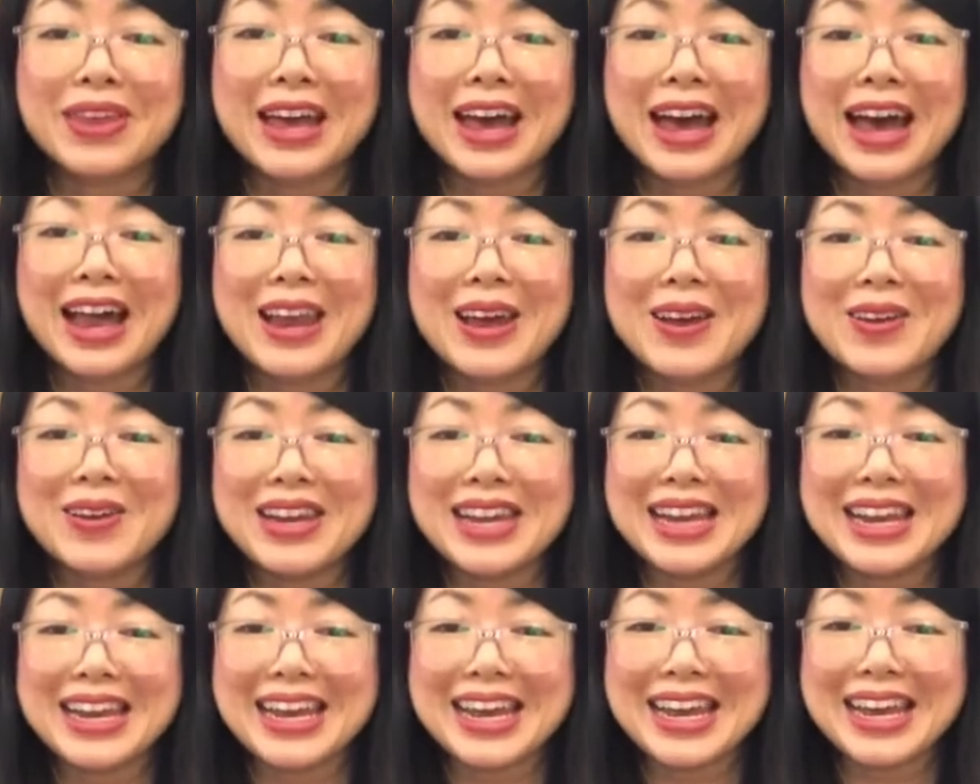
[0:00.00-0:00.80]
Hello
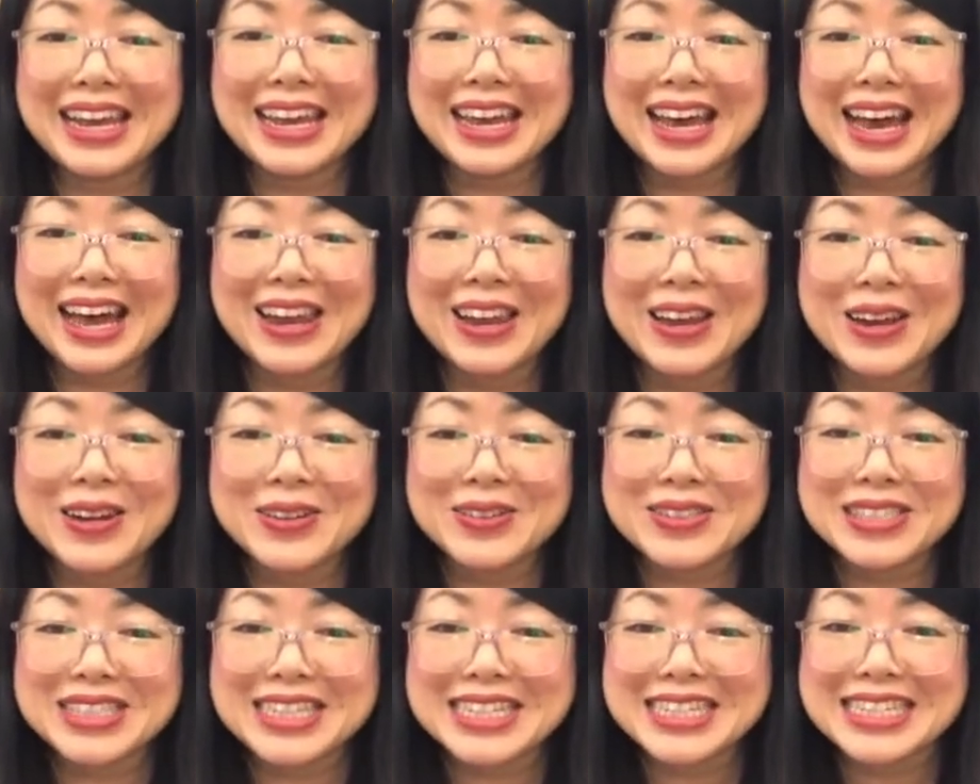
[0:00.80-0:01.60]
Lily,
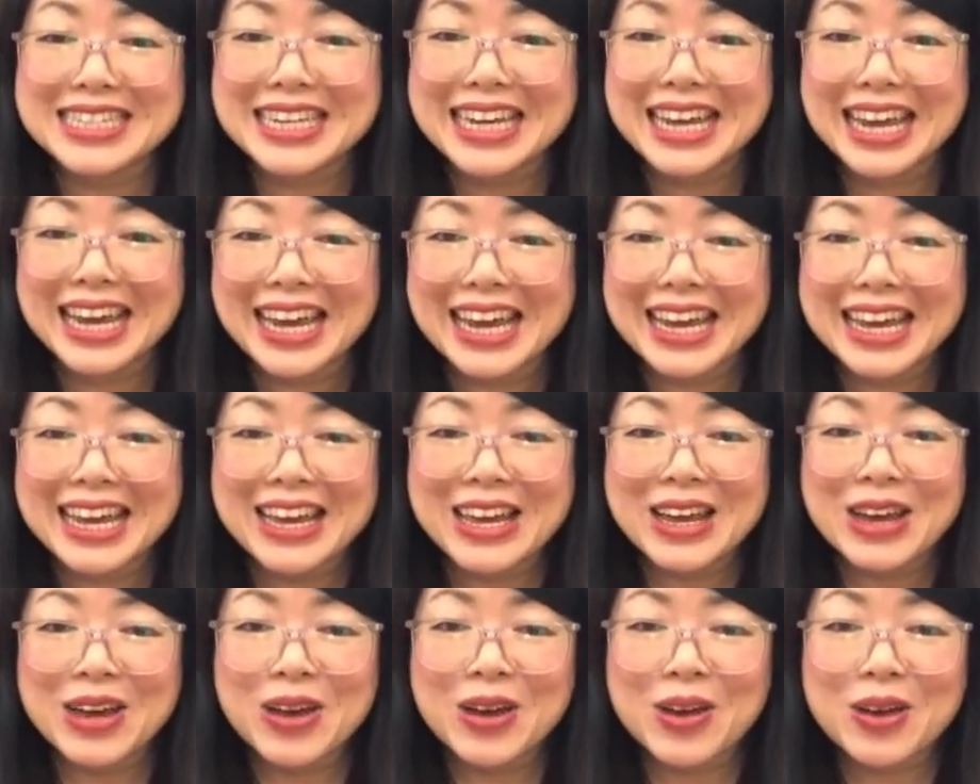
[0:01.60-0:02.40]
hello Dee Dee,
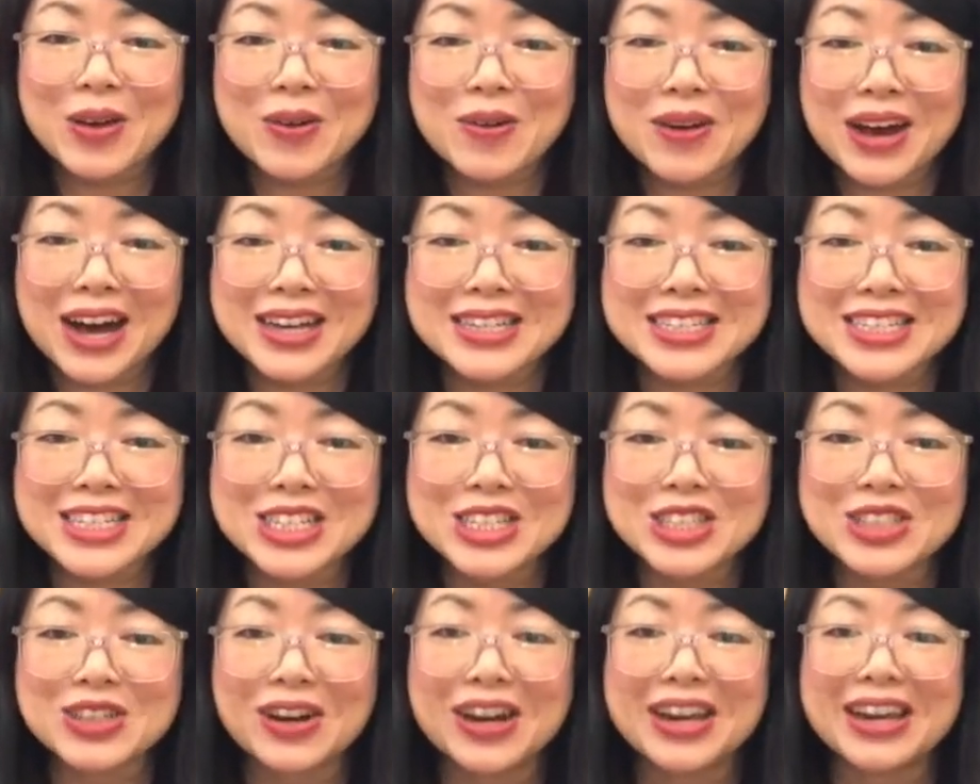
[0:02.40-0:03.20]
who else is
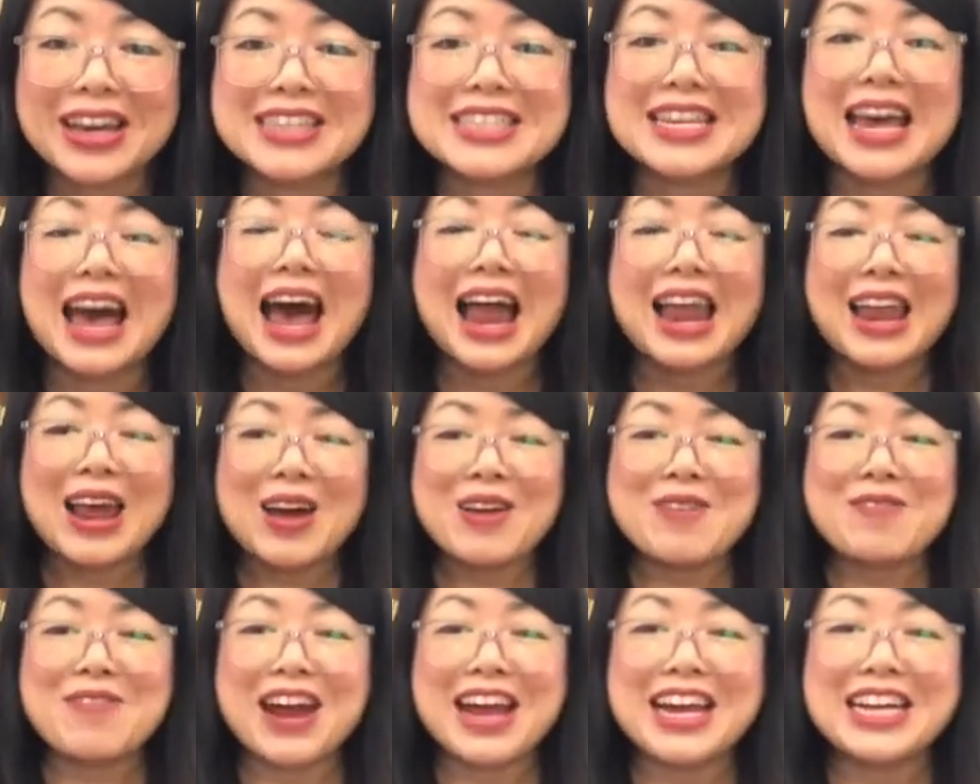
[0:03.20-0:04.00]
joining us?
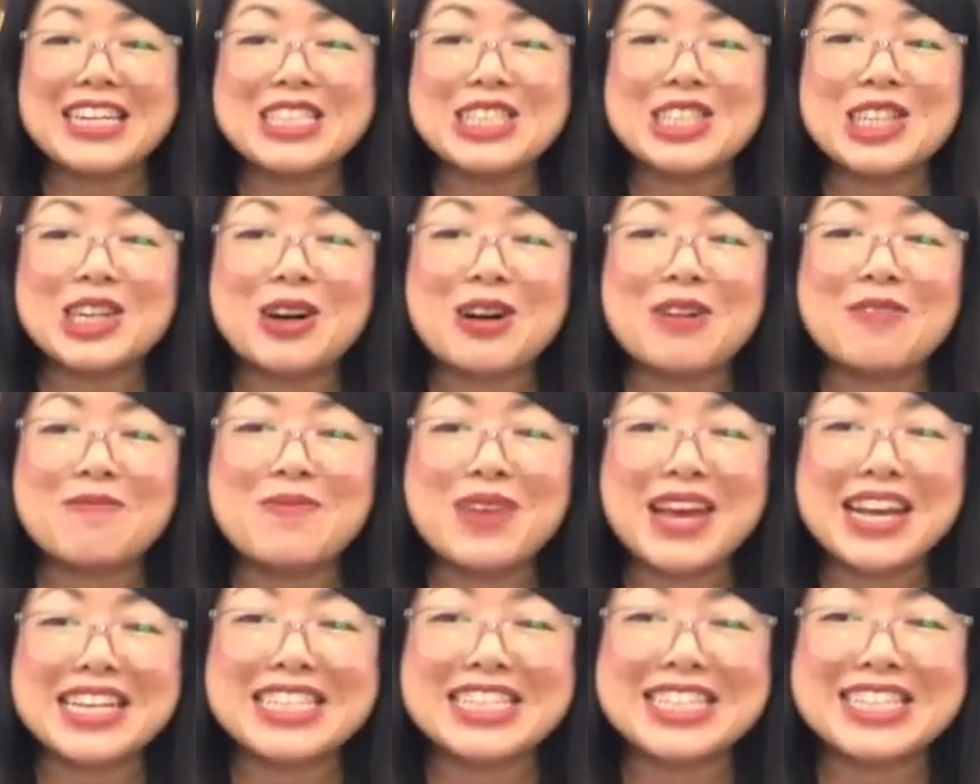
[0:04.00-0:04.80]
Hello Rachel,
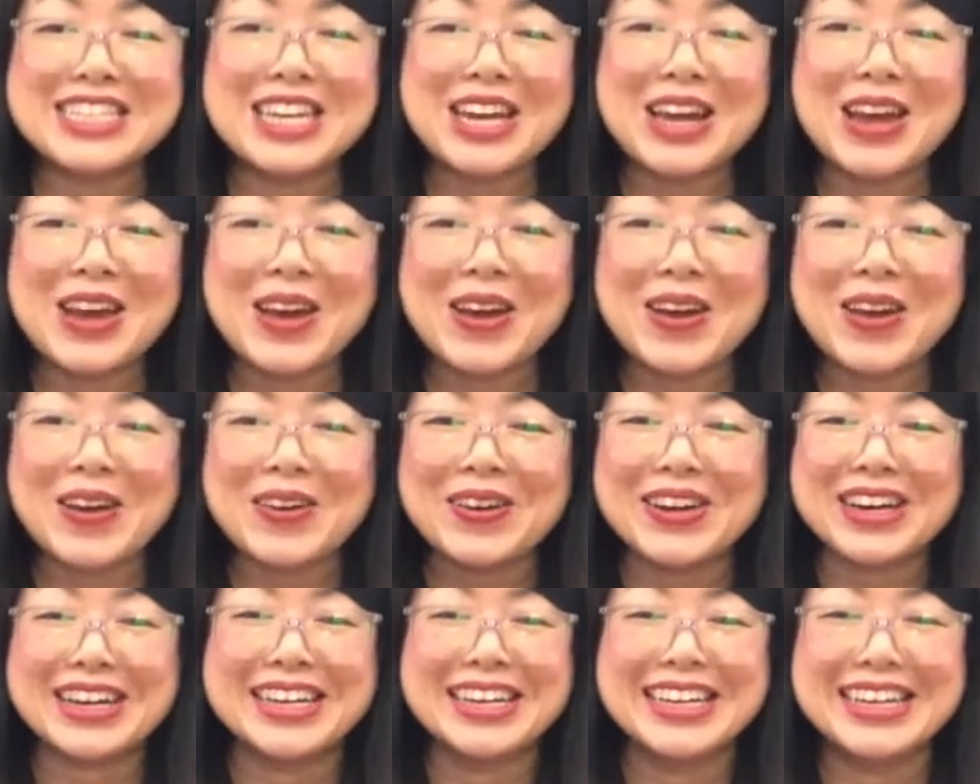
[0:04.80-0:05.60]
missed
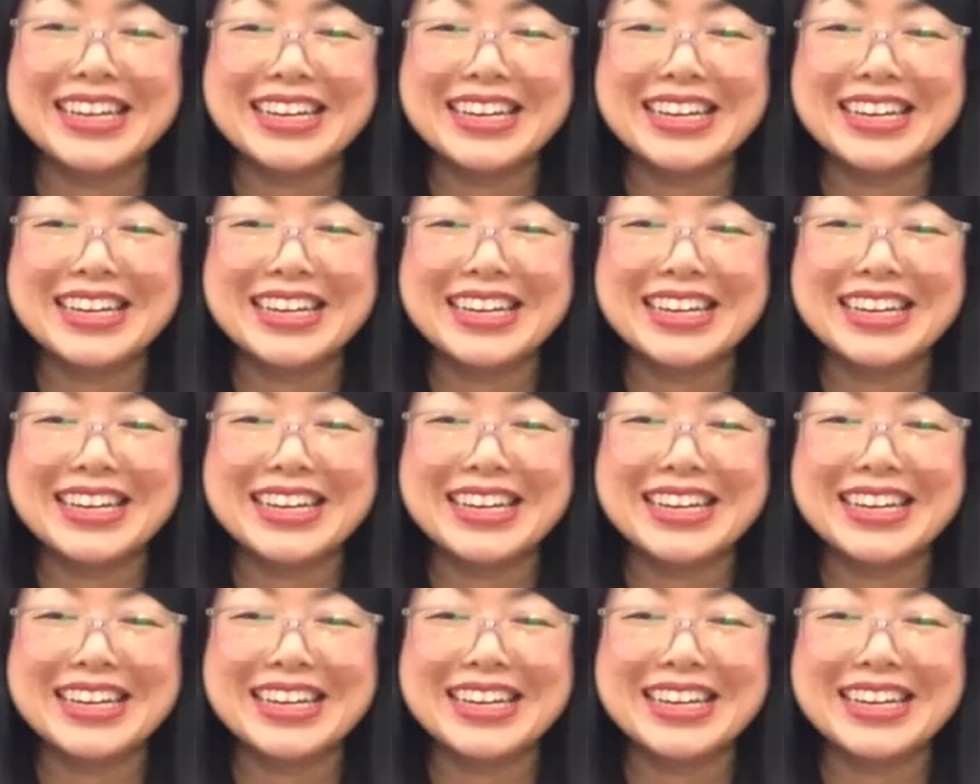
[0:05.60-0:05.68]
you!